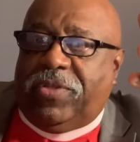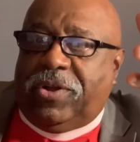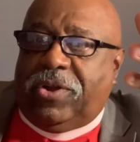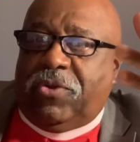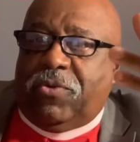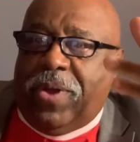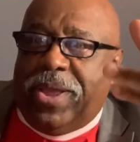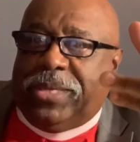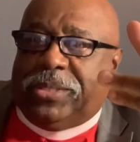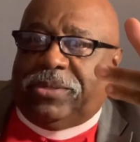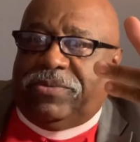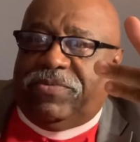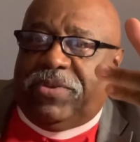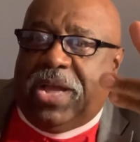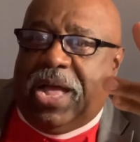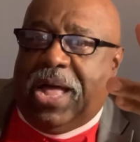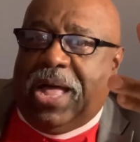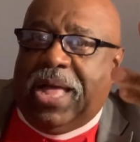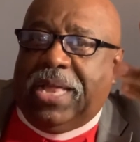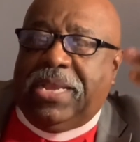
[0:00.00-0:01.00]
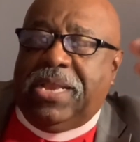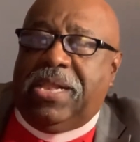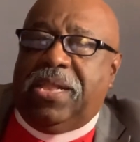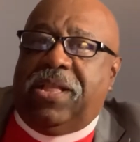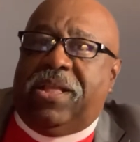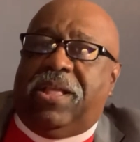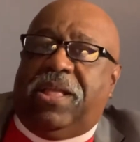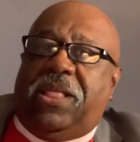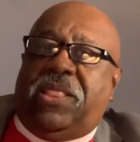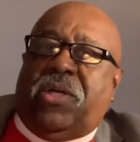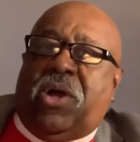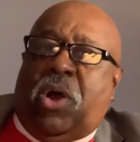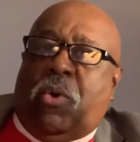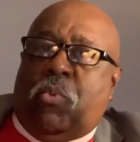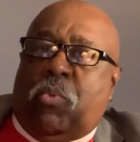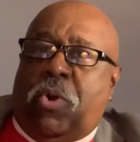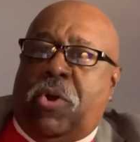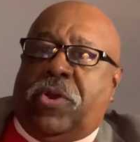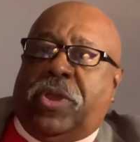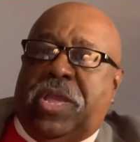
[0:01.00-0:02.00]
grace of God, the
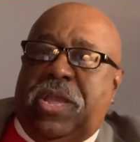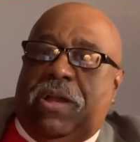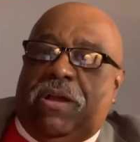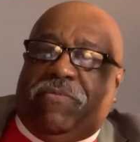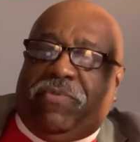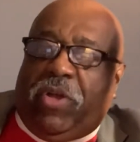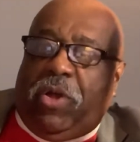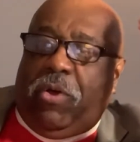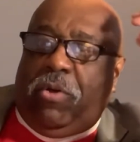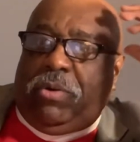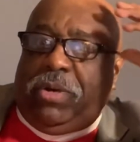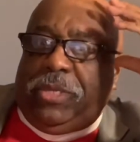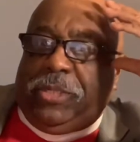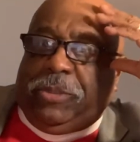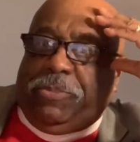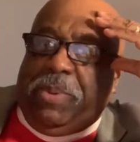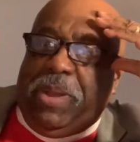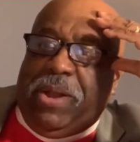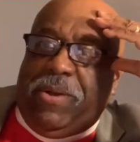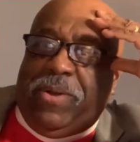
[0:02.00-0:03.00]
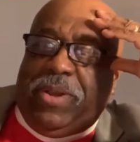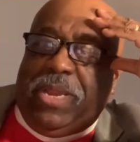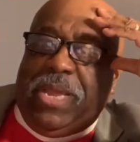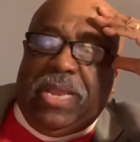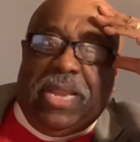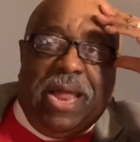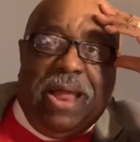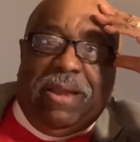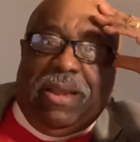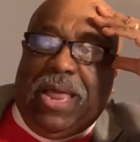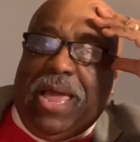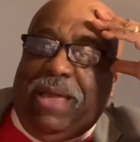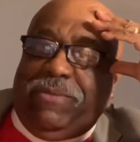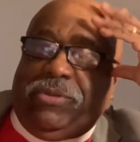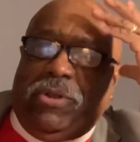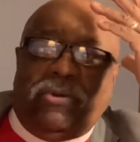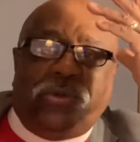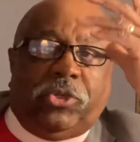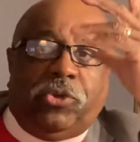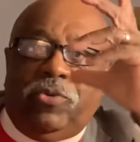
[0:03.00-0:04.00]
working of the Holy Spirit in our lives.
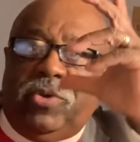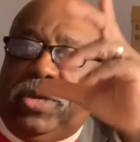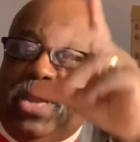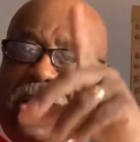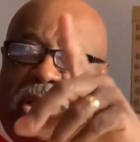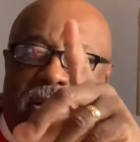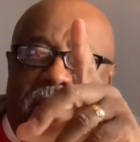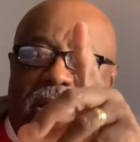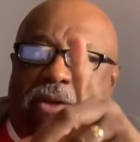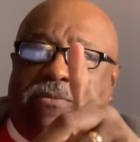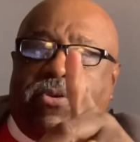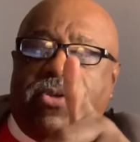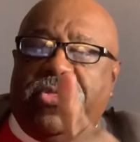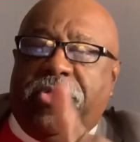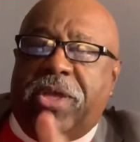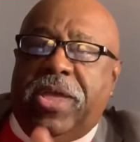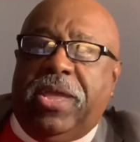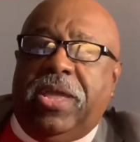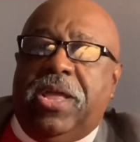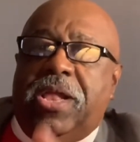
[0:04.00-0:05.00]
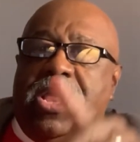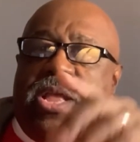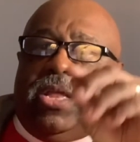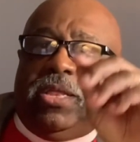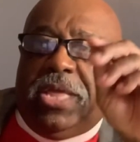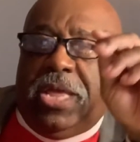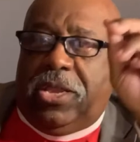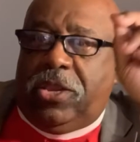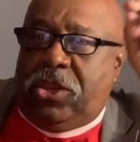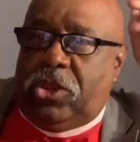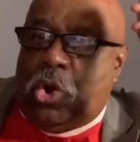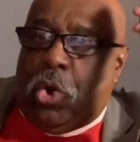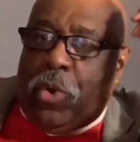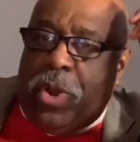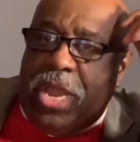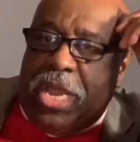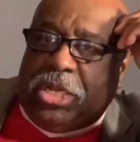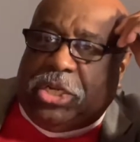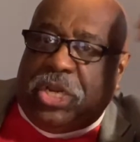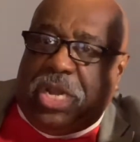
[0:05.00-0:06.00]
Don't you dare ever think that your
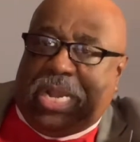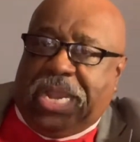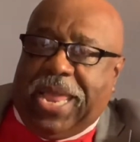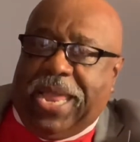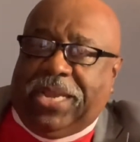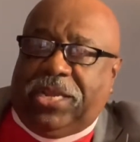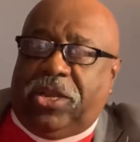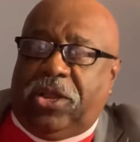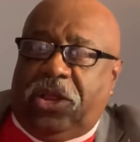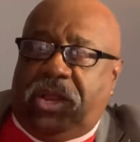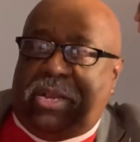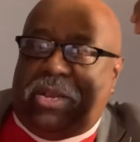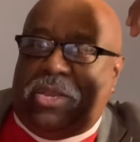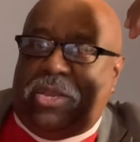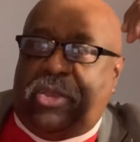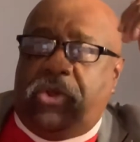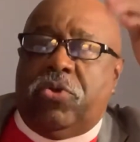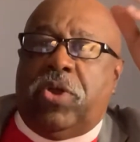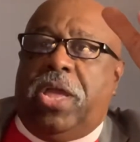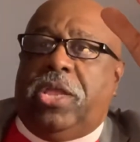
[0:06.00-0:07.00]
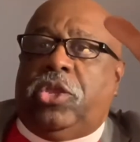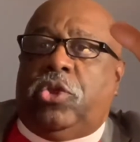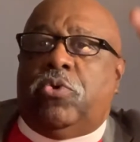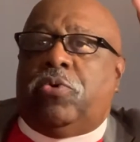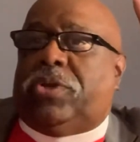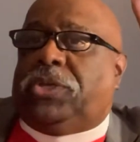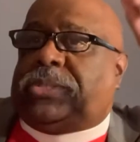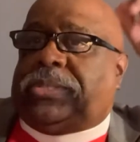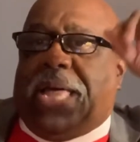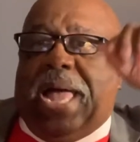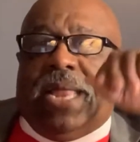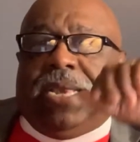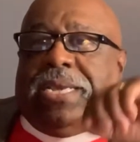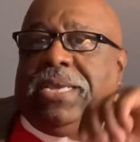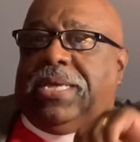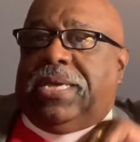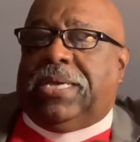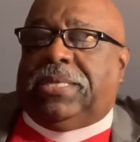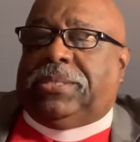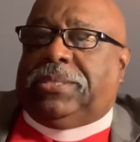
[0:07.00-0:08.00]
intellect, you decided to
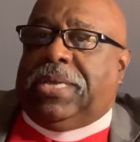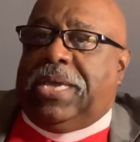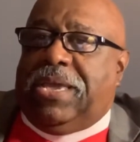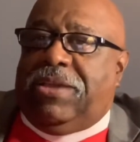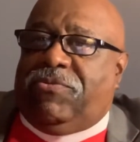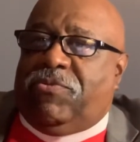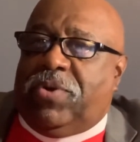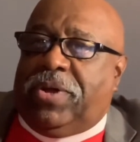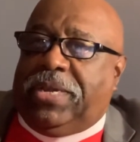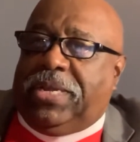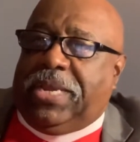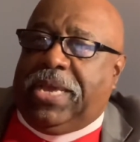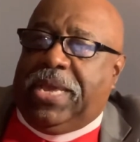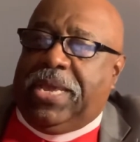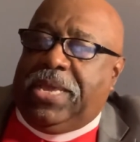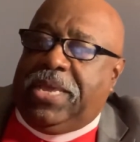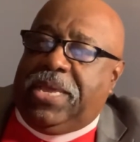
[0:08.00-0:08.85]
get saved one day.